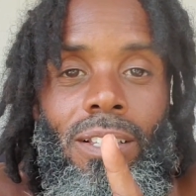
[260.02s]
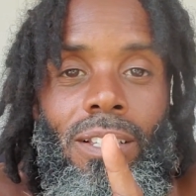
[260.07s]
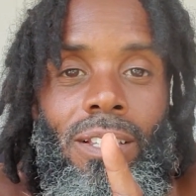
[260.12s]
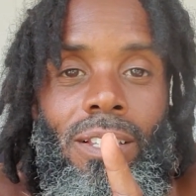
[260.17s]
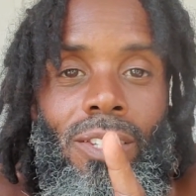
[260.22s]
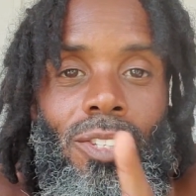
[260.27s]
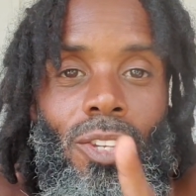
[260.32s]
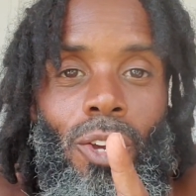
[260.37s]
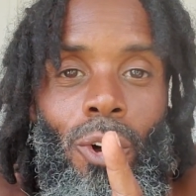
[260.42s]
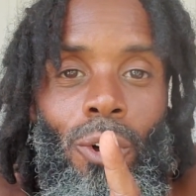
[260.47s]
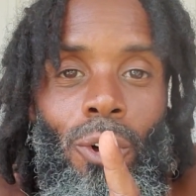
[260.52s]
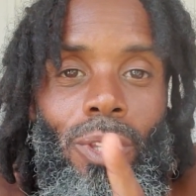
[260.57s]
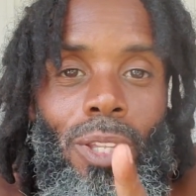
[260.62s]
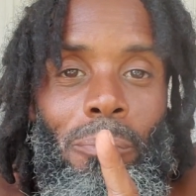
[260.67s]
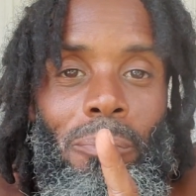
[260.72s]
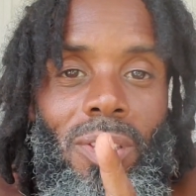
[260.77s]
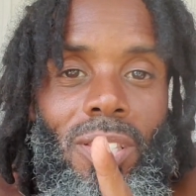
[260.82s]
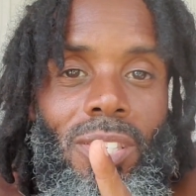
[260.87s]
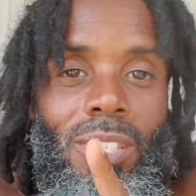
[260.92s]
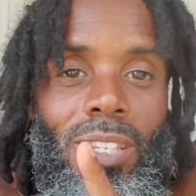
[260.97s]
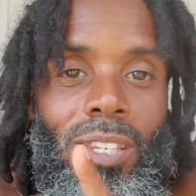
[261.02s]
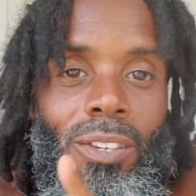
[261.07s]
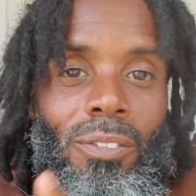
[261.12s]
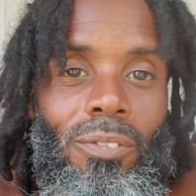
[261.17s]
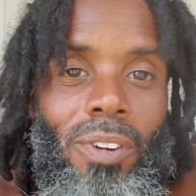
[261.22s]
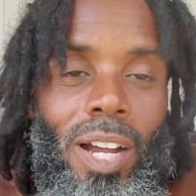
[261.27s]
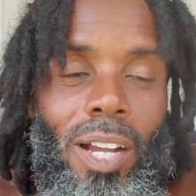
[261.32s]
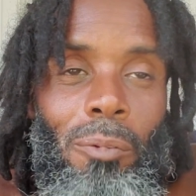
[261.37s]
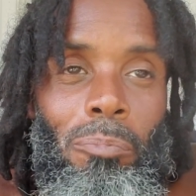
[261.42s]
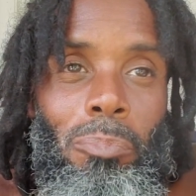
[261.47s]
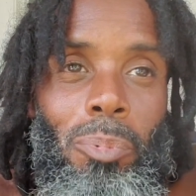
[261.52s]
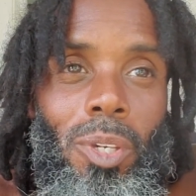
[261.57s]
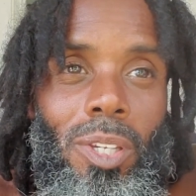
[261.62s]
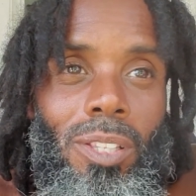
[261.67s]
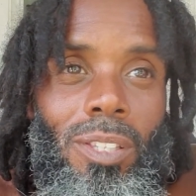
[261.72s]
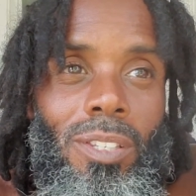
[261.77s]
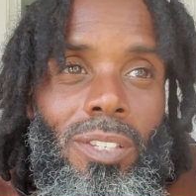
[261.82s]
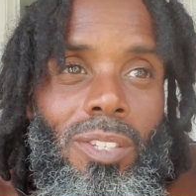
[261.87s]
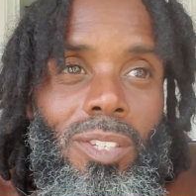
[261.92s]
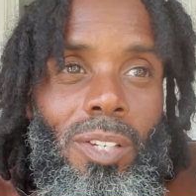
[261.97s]
So let me see if I can pick
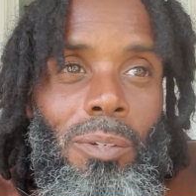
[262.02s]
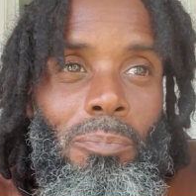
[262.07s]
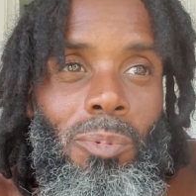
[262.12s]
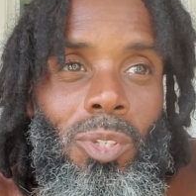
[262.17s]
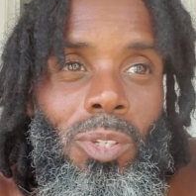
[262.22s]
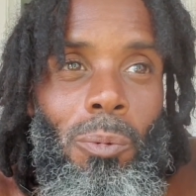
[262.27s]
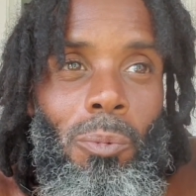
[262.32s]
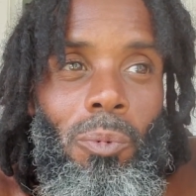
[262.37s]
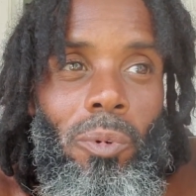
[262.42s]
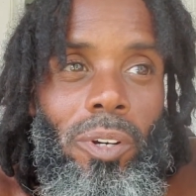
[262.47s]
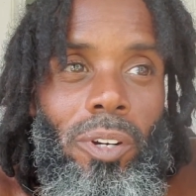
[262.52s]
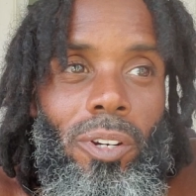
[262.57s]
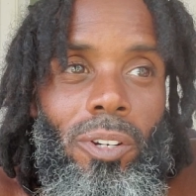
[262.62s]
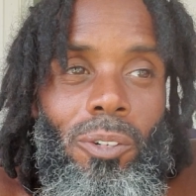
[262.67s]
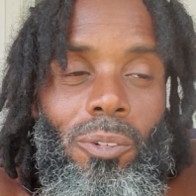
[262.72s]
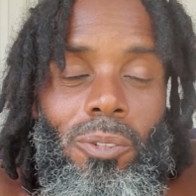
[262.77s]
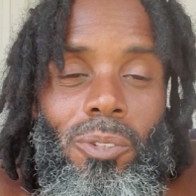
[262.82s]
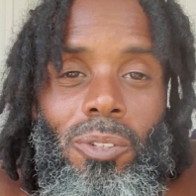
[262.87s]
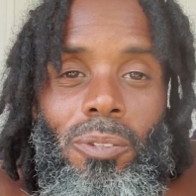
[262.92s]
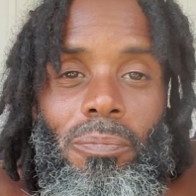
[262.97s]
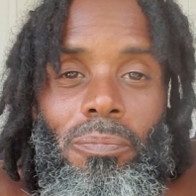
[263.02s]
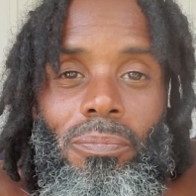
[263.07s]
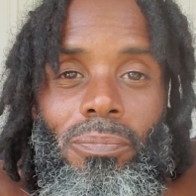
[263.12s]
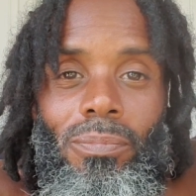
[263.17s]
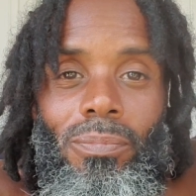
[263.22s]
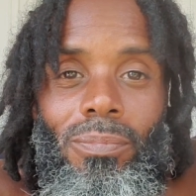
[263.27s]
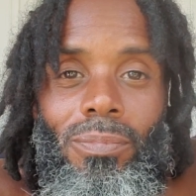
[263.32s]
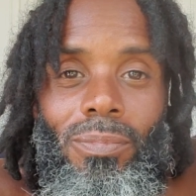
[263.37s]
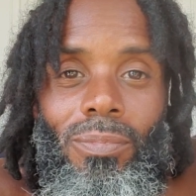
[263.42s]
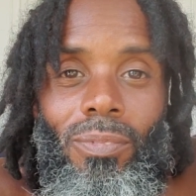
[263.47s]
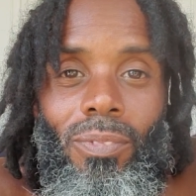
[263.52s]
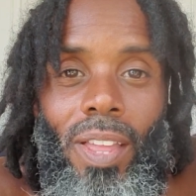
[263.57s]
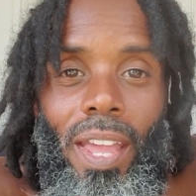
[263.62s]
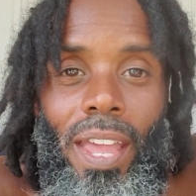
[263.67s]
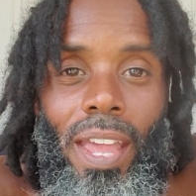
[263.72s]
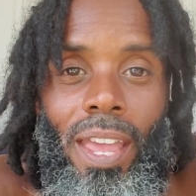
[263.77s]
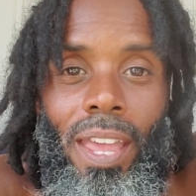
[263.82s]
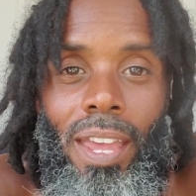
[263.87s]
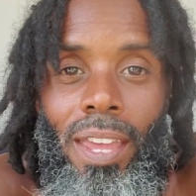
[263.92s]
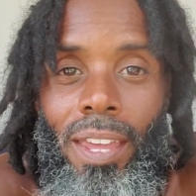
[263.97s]
this up somewhere else.
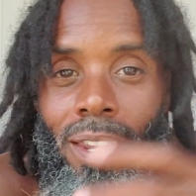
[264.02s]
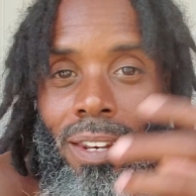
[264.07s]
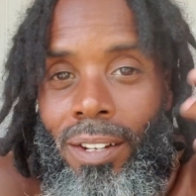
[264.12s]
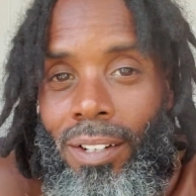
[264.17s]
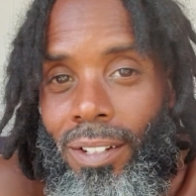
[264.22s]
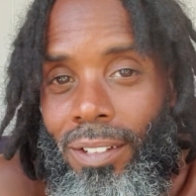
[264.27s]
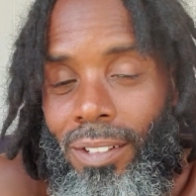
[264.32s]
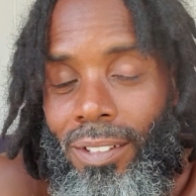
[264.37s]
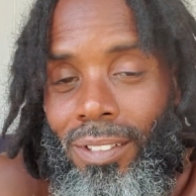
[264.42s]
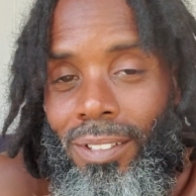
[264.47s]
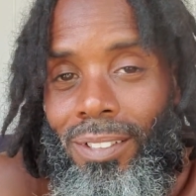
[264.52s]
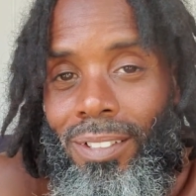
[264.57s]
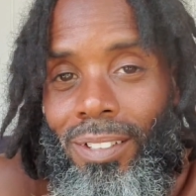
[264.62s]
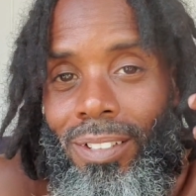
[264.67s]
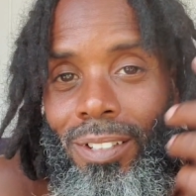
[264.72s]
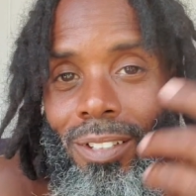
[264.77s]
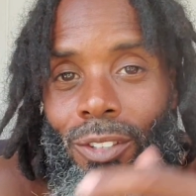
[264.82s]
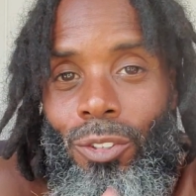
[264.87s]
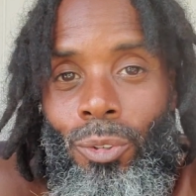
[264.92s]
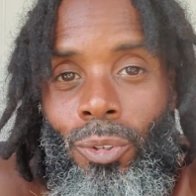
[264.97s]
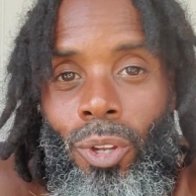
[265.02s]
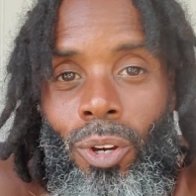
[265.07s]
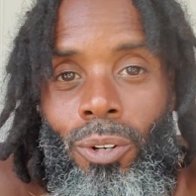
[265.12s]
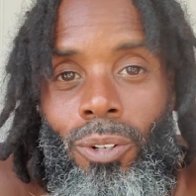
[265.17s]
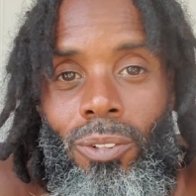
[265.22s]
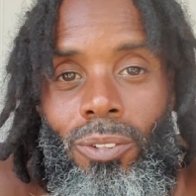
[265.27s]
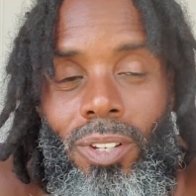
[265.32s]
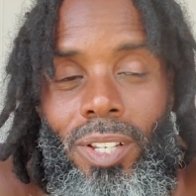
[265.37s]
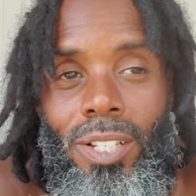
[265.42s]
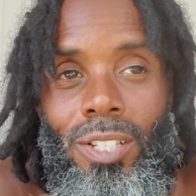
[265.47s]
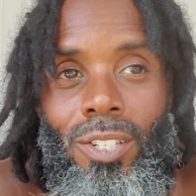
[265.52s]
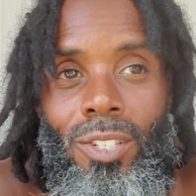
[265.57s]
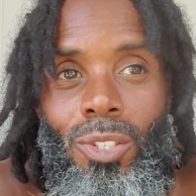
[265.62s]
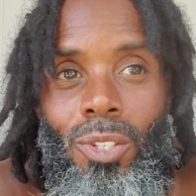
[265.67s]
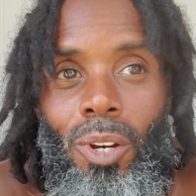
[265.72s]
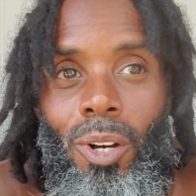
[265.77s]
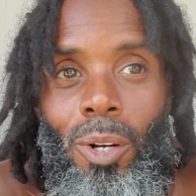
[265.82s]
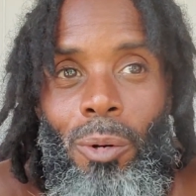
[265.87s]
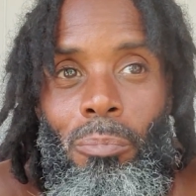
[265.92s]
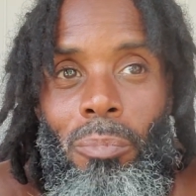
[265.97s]
And, and just
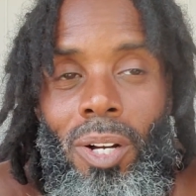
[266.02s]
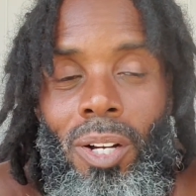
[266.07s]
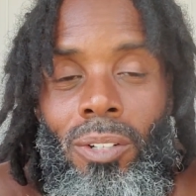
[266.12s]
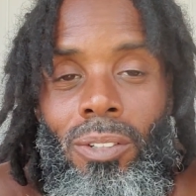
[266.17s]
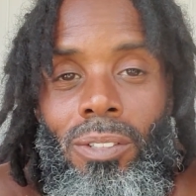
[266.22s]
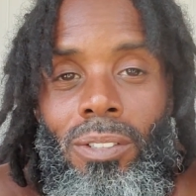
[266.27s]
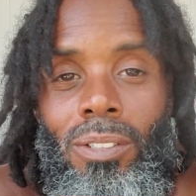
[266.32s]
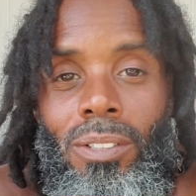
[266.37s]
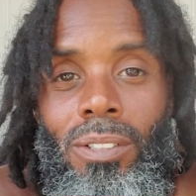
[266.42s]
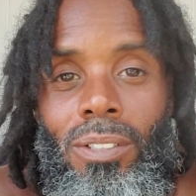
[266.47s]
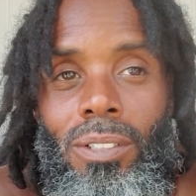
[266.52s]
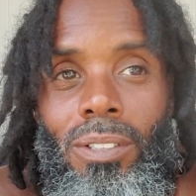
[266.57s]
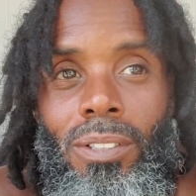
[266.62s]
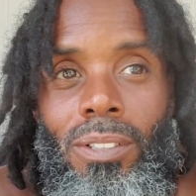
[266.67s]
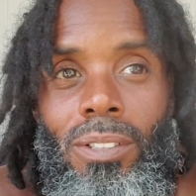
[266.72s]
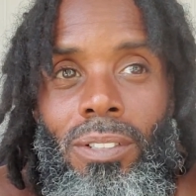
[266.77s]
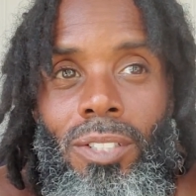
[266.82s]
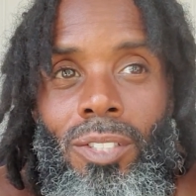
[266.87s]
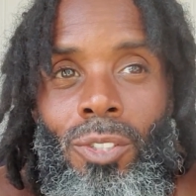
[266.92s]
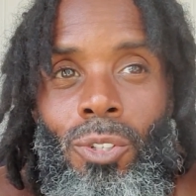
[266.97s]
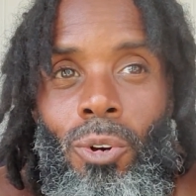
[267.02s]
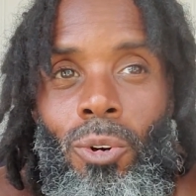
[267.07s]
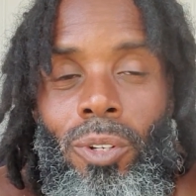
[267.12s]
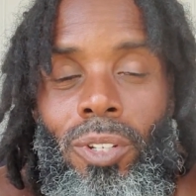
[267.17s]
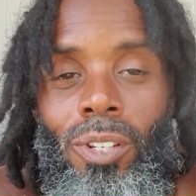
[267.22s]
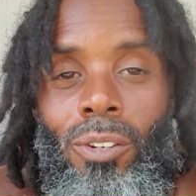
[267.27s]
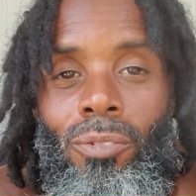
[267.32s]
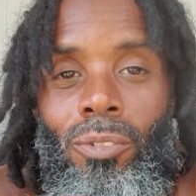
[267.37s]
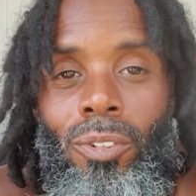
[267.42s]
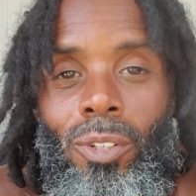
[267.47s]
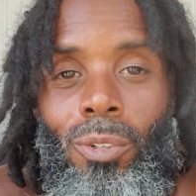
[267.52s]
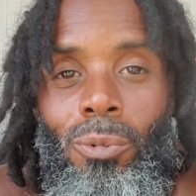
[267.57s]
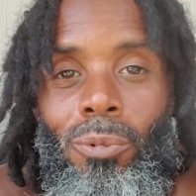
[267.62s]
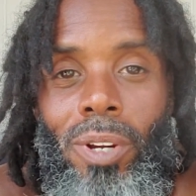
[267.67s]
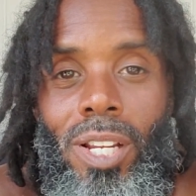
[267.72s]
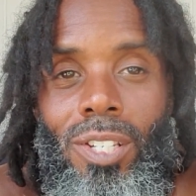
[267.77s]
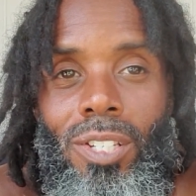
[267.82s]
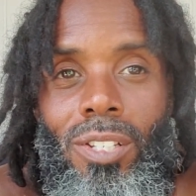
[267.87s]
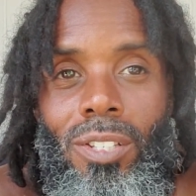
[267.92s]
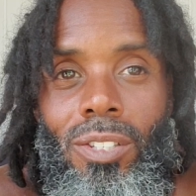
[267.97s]
talk about, just go a different
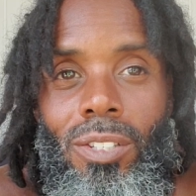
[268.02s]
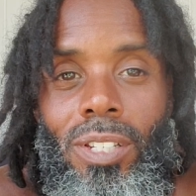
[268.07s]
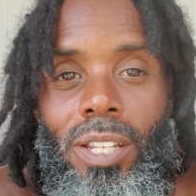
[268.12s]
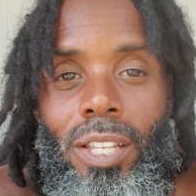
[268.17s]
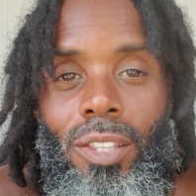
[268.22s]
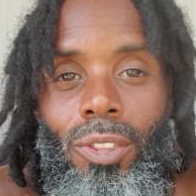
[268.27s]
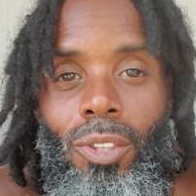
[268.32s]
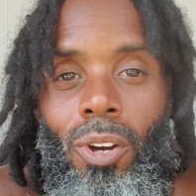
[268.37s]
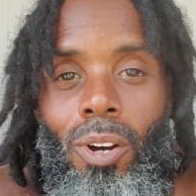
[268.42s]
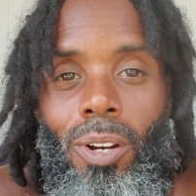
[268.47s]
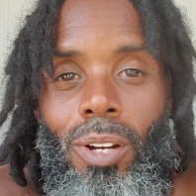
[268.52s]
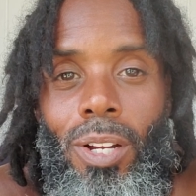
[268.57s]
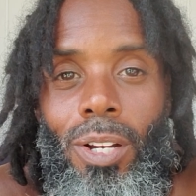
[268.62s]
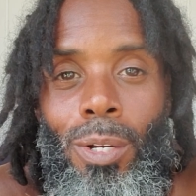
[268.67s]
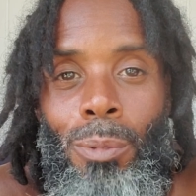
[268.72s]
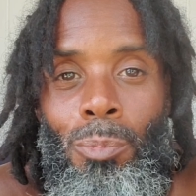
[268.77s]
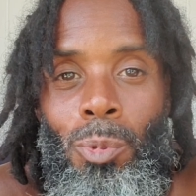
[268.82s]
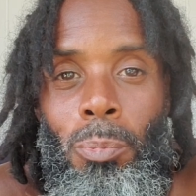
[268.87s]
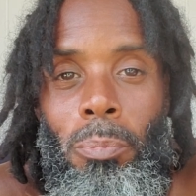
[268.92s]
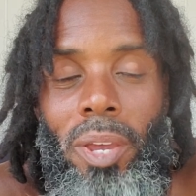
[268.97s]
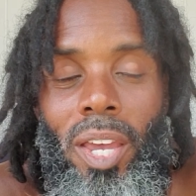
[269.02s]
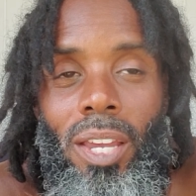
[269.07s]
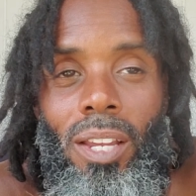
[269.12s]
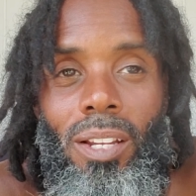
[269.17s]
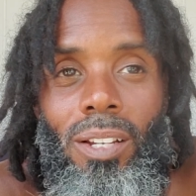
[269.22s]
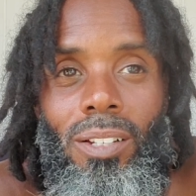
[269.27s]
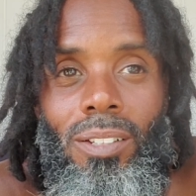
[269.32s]
direction till that thought comes back.